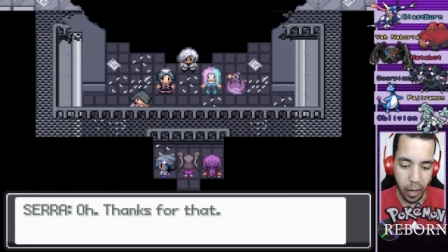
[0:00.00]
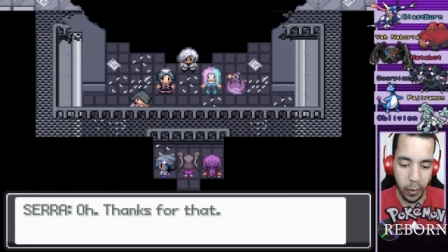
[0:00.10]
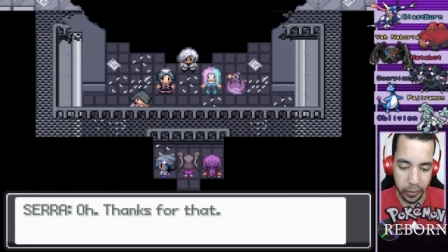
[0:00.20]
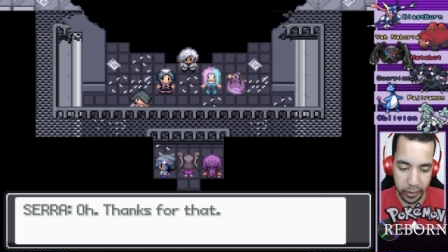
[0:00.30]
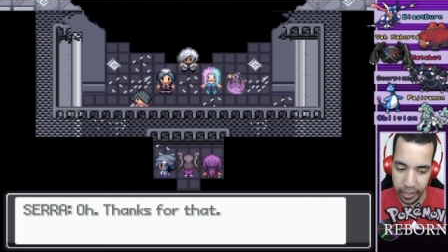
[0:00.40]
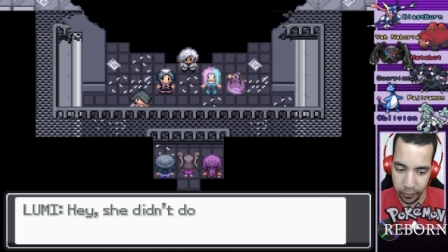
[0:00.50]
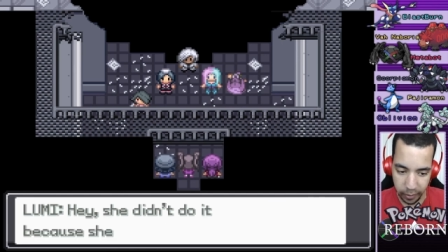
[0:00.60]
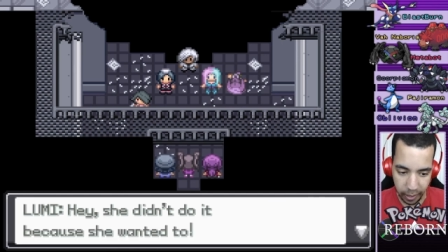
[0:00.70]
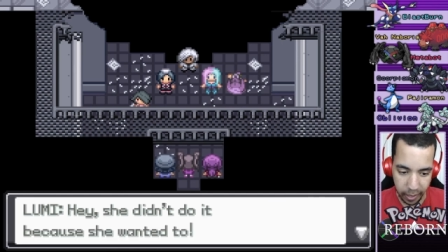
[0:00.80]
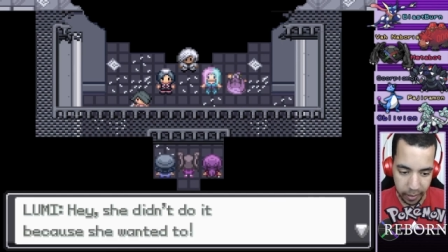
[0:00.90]
Oh, thanks
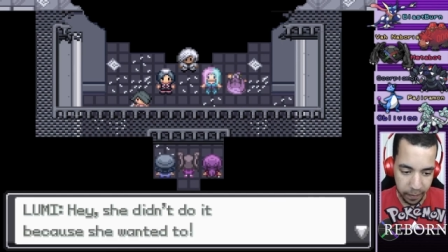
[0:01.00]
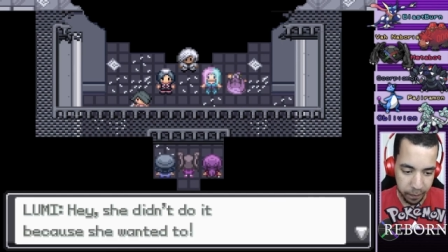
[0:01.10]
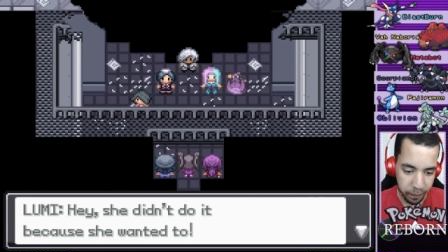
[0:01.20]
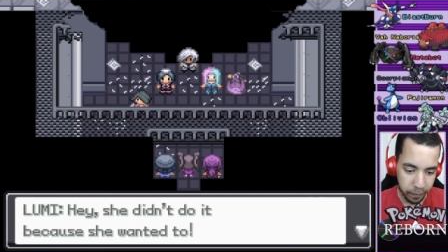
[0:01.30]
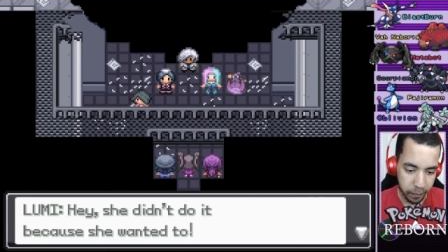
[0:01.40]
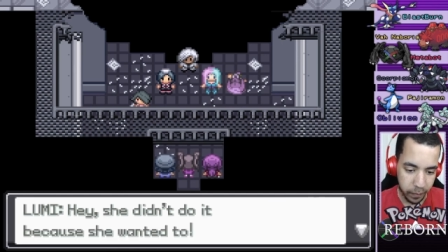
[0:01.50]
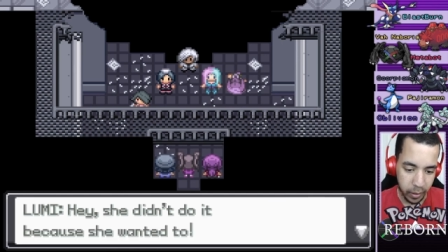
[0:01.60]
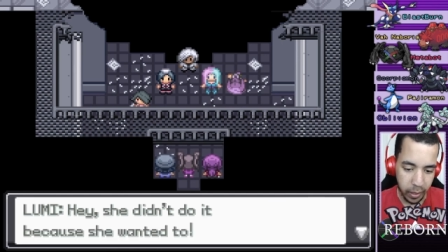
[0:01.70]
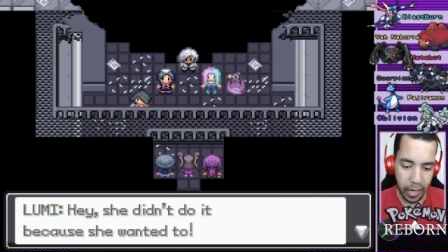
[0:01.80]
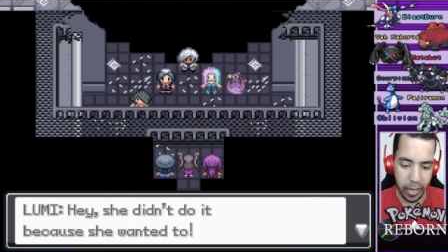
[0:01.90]
for that.
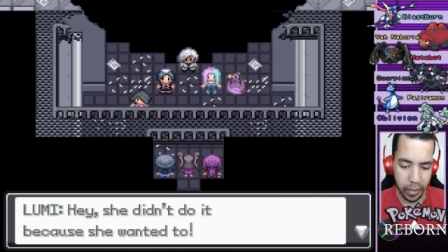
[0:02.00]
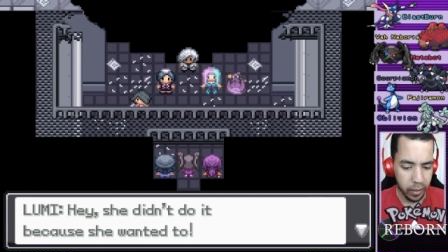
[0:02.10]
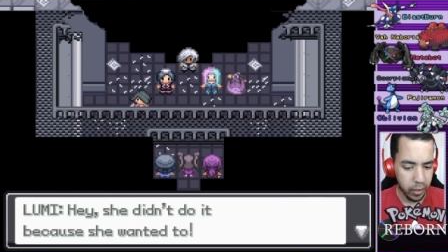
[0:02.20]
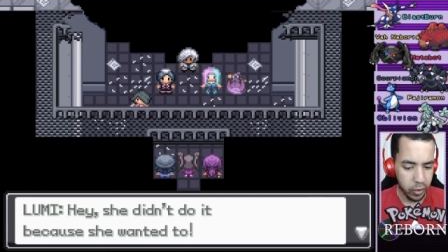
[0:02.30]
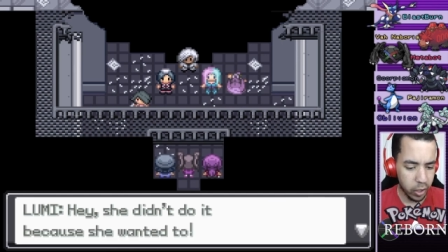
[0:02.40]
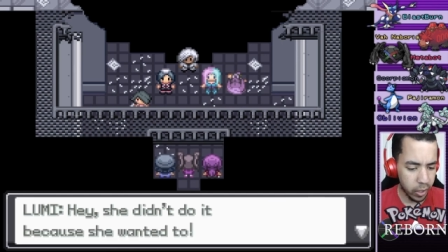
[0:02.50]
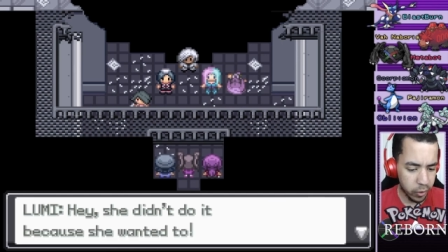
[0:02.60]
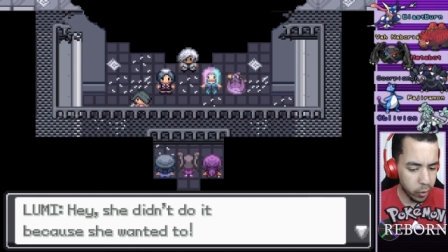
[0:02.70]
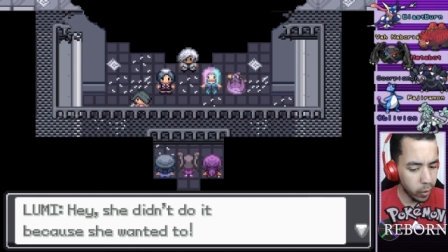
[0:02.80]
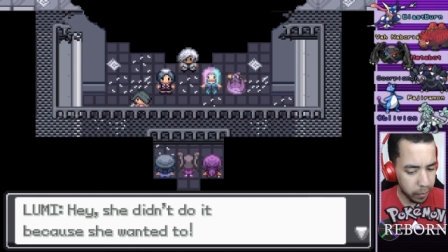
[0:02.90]
Hey, she
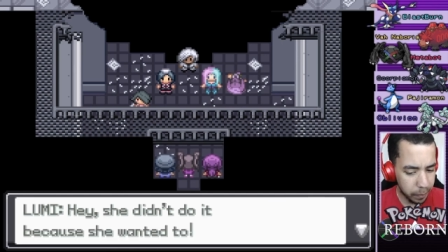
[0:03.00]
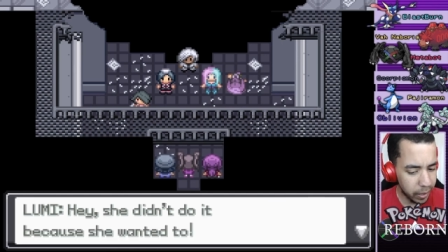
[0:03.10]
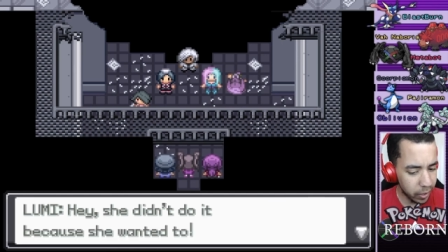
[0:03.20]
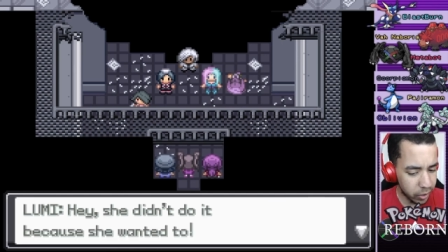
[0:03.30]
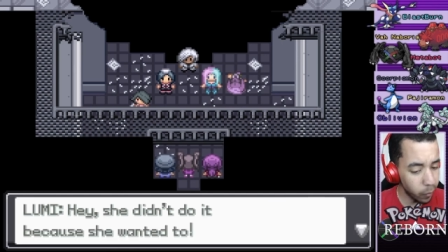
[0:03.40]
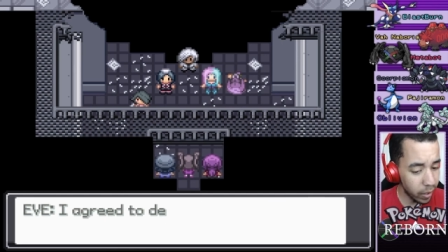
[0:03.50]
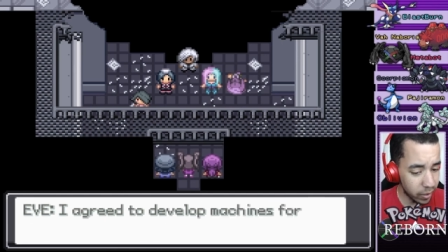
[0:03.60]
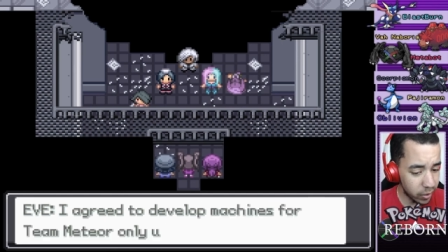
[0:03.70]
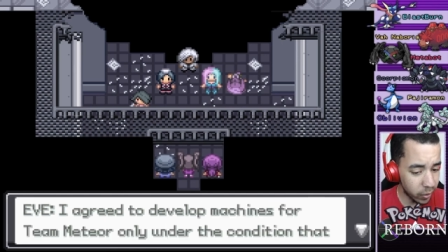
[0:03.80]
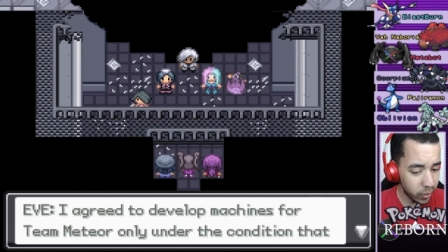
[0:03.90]
didn't do it because she
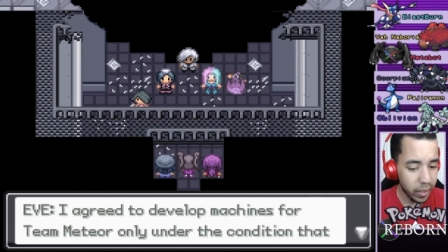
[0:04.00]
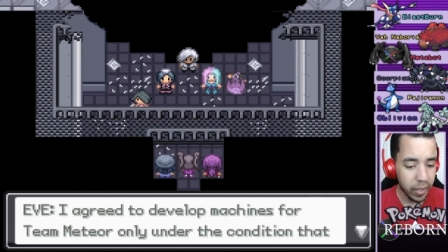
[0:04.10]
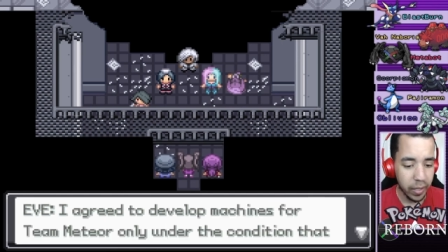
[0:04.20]
wanted to.